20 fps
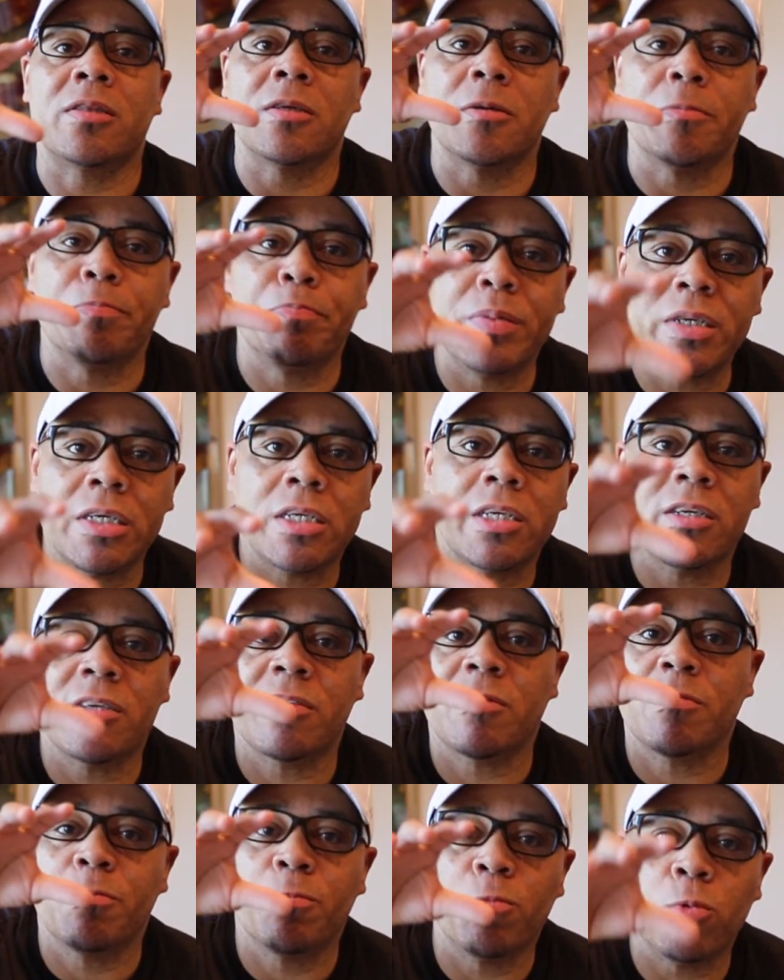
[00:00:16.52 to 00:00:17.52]
But the
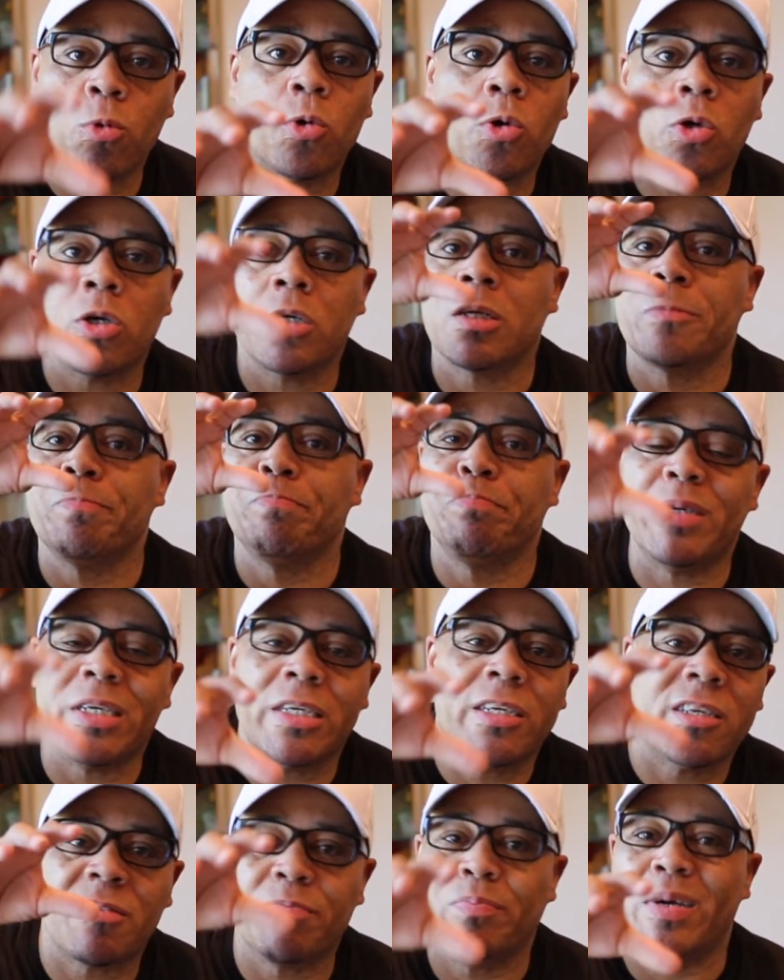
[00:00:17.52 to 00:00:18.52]
biggest war, the
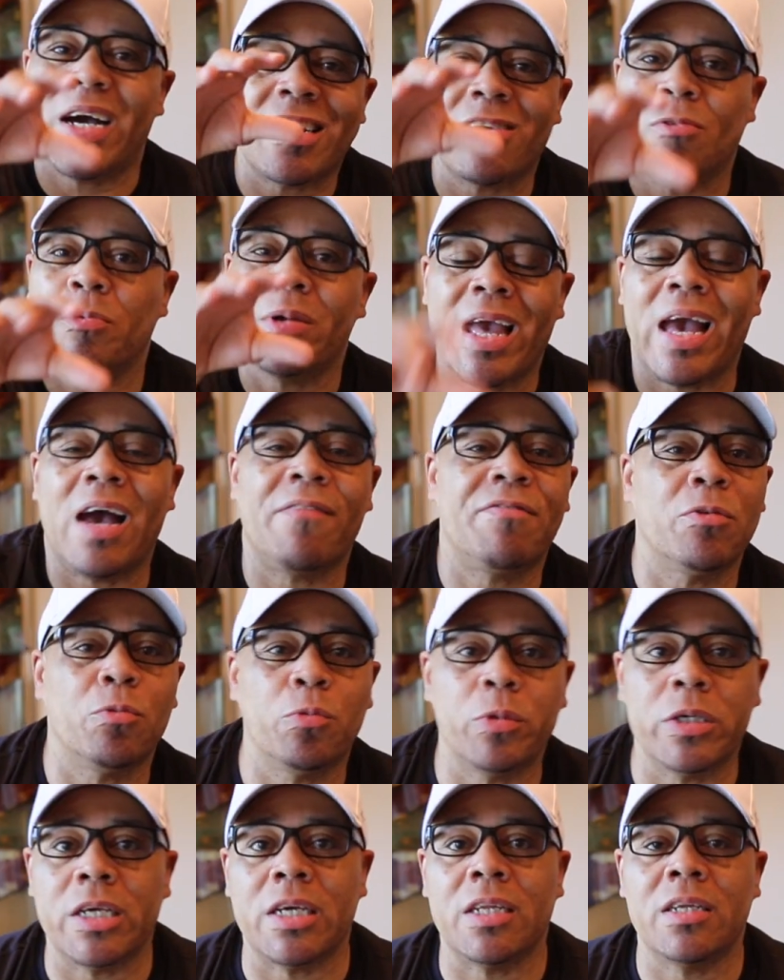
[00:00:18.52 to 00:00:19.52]
biggest battle we have
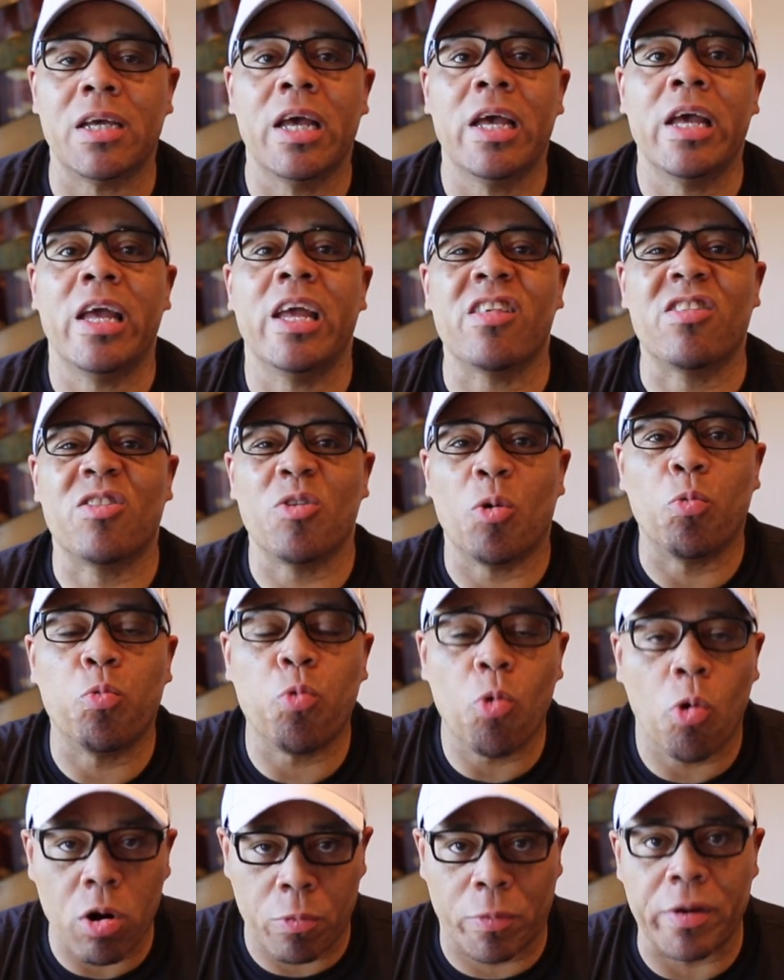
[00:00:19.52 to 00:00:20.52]
to win is the
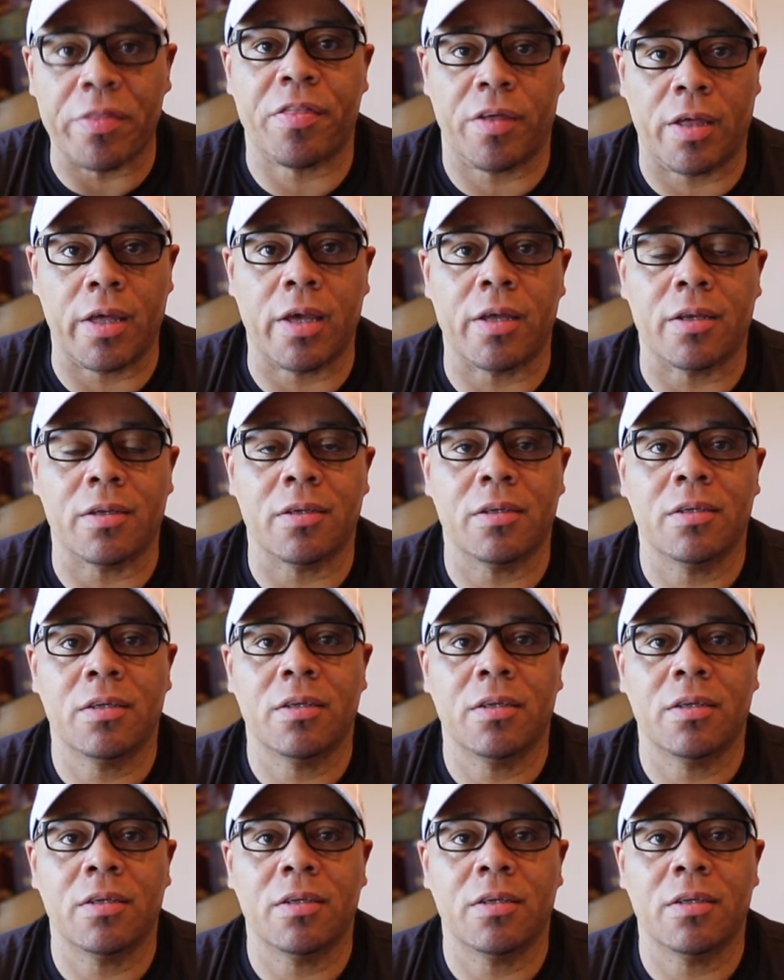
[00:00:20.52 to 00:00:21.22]
war within.